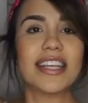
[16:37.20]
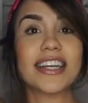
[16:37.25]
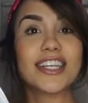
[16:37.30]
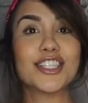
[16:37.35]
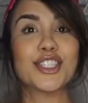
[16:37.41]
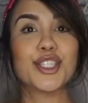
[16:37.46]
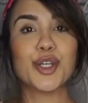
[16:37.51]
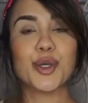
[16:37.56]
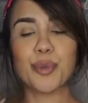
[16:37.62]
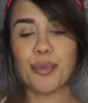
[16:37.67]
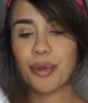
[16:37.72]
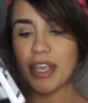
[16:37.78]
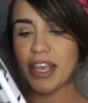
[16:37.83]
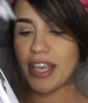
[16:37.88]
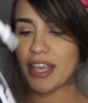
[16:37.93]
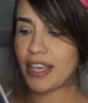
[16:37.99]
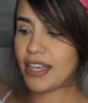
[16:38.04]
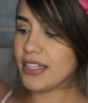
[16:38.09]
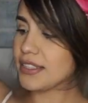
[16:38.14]
a
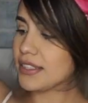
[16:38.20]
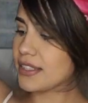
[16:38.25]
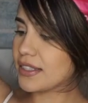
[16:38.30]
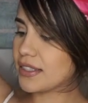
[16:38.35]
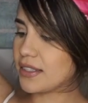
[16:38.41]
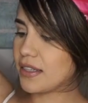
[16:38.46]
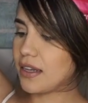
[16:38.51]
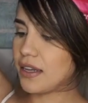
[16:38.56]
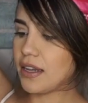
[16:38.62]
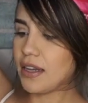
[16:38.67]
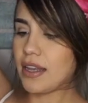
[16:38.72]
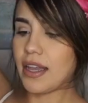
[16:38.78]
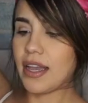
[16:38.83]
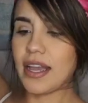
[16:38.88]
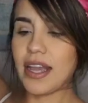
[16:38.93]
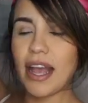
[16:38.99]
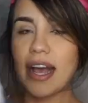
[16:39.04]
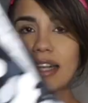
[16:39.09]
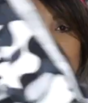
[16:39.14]
two-piece.
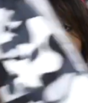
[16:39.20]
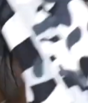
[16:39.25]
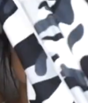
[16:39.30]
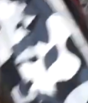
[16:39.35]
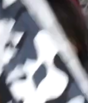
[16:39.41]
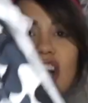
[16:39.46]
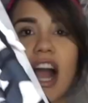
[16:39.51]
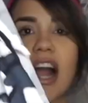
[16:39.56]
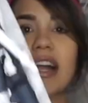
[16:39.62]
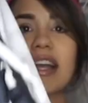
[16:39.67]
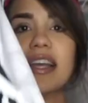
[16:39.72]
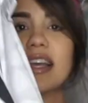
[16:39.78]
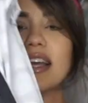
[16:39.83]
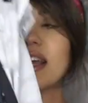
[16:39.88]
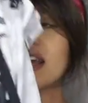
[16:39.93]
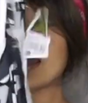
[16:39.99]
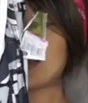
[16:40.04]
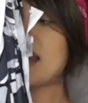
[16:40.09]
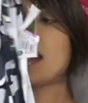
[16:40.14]
It has the jacket
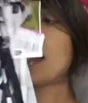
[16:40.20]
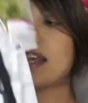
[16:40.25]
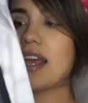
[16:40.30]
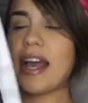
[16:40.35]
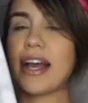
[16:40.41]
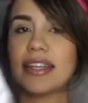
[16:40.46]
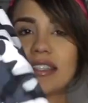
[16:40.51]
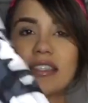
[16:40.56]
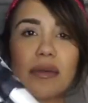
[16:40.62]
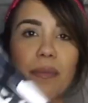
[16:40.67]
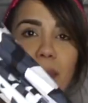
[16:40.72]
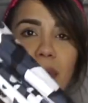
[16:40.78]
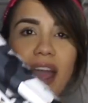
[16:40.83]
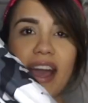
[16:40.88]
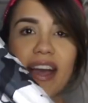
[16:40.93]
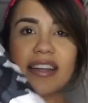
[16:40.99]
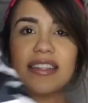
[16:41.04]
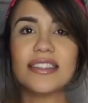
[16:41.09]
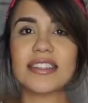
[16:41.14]
and it has the
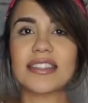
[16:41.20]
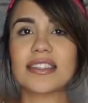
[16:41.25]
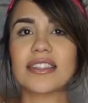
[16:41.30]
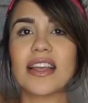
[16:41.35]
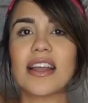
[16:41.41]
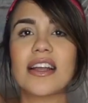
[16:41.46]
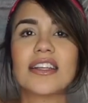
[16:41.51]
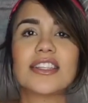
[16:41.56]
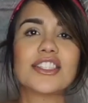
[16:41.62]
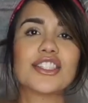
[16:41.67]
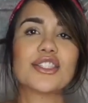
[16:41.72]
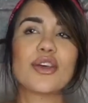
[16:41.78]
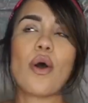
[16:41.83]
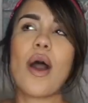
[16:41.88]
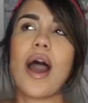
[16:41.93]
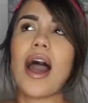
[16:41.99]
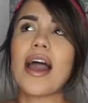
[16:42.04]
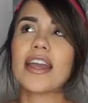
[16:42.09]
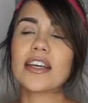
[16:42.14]
pants.
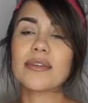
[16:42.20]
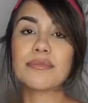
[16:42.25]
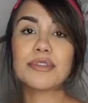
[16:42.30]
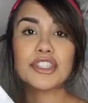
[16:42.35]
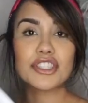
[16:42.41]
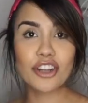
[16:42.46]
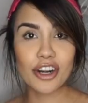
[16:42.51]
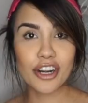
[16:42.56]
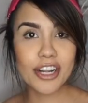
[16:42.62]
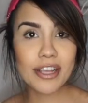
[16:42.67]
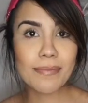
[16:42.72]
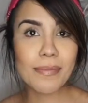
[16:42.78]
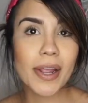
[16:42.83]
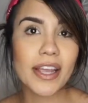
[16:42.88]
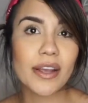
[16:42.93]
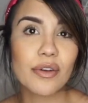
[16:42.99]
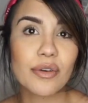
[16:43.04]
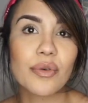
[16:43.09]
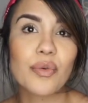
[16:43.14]
So I am starting
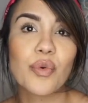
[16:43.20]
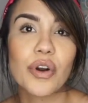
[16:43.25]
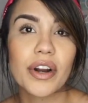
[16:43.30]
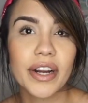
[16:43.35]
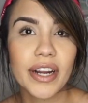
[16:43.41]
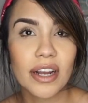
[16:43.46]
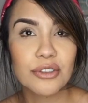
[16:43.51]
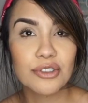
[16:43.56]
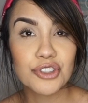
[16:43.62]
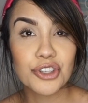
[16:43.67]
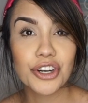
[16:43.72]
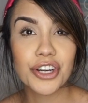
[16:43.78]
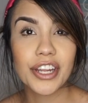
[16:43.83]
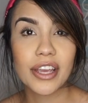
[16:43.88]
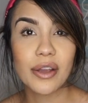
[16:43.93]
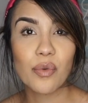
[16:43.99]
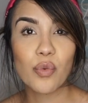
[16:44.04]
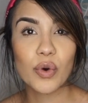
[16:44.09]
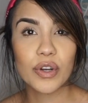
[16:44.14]
my workout
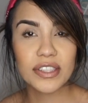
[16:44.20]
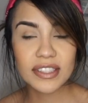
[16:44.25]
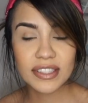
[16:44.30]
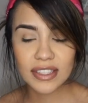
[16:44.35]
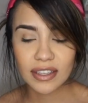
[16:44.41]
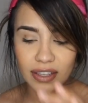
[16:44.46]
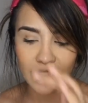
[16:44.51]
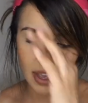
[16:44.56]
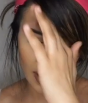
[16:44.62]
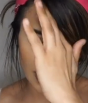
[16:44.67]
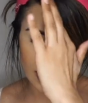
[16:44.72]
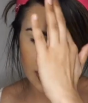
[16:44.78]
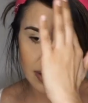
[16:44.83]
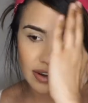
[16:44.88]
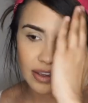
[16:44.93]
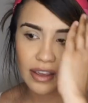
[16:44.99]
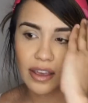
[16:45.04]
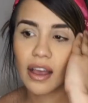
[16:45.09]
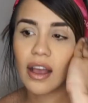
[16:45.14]
journey once
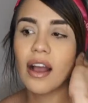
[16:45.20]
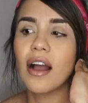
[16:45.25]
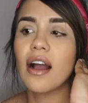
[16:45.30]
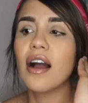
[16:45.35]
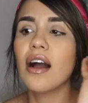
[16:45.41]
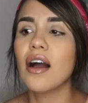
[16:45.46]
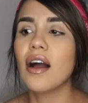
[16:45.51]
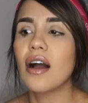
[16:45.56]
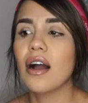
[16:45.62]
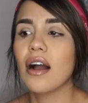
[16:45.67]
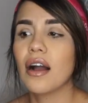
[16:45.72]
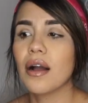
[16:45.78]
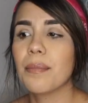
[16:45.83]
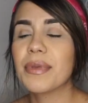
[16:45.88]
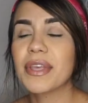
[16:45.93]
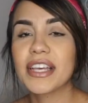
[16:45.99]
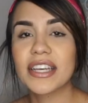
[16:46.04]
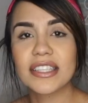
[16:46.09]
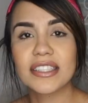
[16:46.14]
again
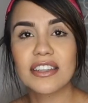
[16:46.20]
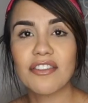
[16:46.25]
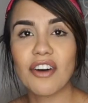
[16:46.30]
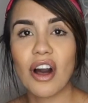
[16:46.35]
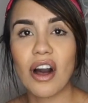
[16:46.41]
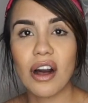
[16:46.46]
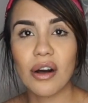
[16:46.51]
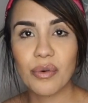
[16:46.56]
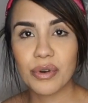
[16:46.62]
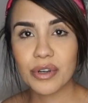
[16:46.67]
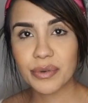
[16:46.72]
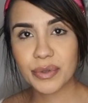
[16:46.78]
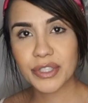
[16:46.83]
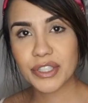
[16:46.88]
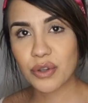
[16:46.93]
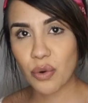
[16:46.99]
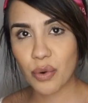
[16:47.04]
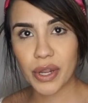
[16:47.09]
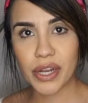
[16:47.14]
because of all what
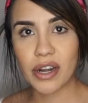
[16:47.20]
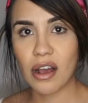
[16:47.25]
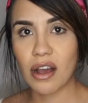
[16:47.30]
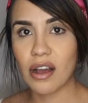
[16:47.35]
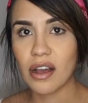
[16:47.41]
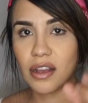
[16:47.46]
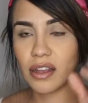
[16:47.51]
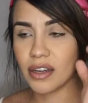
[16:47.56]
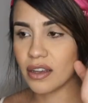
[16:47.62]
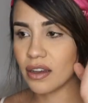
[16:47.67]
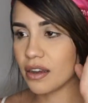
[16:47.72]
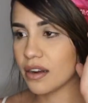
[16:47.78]
was going on